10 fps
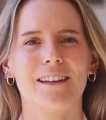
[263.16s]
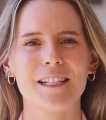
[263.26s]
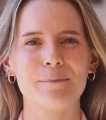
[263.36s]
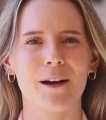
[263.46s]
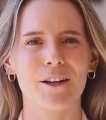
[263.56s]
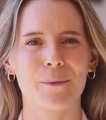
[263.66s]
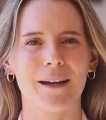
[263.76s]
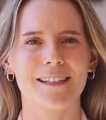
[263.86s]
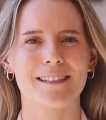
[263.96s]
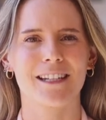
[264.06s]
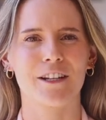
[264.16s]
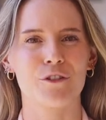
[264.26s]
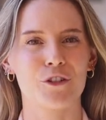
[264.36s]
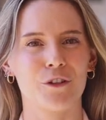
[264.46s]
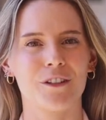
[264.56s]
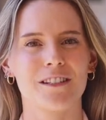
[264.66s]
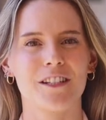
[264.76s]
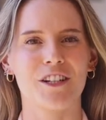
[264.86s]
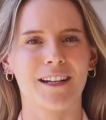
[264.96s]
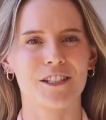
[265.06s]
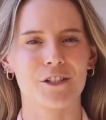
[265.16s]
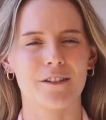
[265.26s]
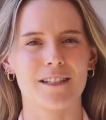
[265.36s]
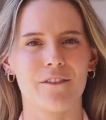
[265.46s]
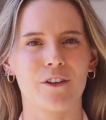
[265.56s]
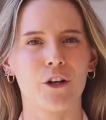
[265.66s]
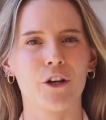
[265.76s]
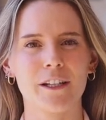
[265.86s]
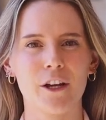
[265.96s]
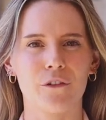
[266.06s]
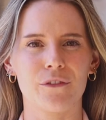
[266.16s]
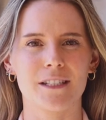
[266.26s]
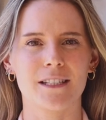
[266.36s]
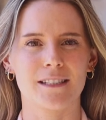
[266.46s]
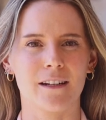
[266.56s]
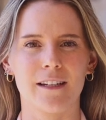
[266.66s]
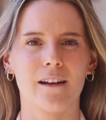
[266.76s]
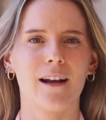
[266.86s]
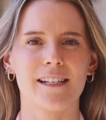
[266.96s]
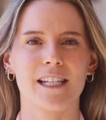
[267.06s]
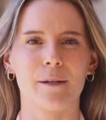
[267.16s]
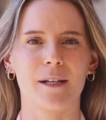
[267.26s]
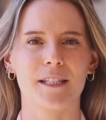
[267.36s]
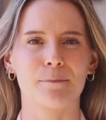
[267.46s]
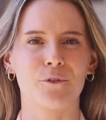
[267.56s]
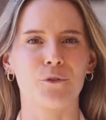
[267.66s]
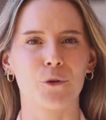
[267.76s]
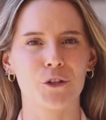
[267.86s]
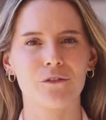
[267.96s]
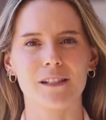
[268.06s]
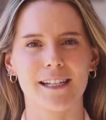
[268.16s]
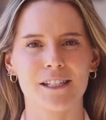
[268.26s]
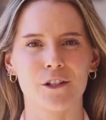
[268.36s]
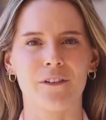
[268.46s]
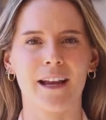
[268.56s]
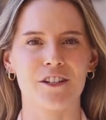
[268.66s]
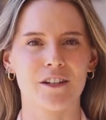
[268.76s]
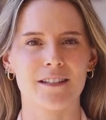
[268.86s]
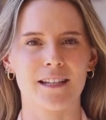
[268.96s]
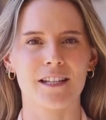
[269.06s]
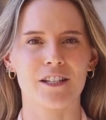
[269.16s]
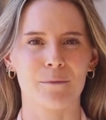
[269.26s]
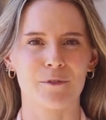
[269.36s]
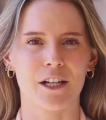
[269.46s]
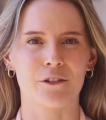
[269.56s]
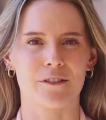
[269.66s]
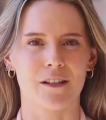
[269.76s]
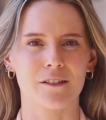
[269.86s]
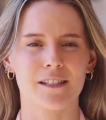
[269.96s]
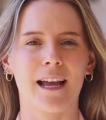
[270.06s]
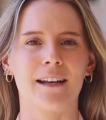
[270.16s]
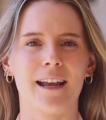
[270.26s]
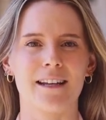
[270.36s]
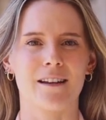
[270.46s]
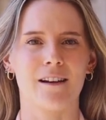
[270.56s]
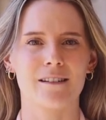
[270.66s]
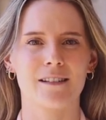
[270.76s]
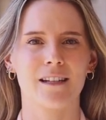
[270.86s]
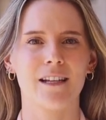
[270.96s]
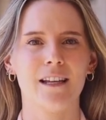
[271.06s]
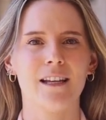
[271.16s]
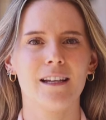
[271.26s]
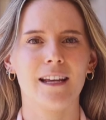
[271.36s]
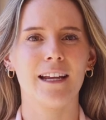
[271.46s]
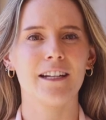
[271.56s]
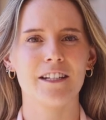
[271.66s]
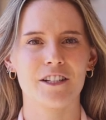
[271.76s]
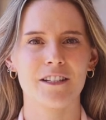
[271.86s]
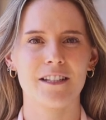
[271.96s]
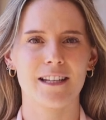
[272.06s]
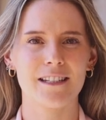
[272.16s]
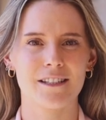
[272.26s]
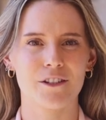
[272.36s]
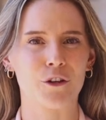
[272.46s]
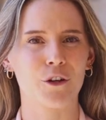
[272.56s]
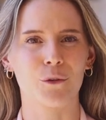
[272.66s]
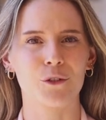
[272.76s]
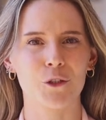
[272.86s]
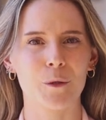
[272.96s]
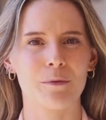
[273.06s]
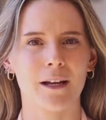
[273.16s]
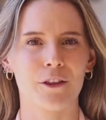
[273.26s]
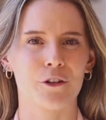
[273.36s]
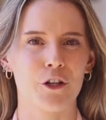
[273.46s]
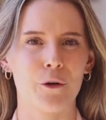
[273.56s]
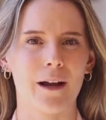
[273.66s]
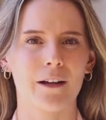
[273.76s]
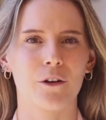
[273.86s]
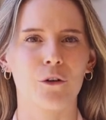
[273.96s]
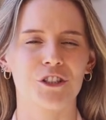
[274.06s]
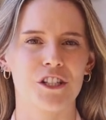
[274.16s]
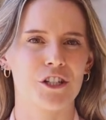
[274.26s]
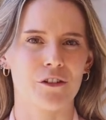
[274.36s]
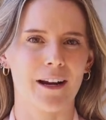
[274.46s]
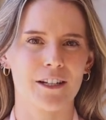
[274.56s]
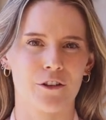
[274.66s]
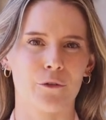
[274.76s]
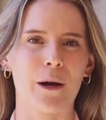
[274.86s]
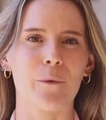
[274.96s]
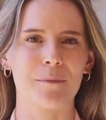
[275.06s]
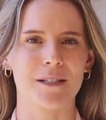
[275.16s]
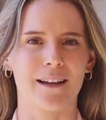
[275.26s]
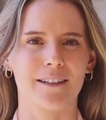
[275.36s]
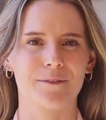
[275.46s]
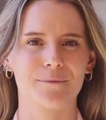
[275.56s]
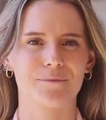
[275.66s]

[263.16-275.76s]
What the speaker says: These pathways give students the chance to receive an early offer to study at ICMS before the release of HSC subject results and ATARs. In addition to this, you can also apply through UAC or just direct through our website.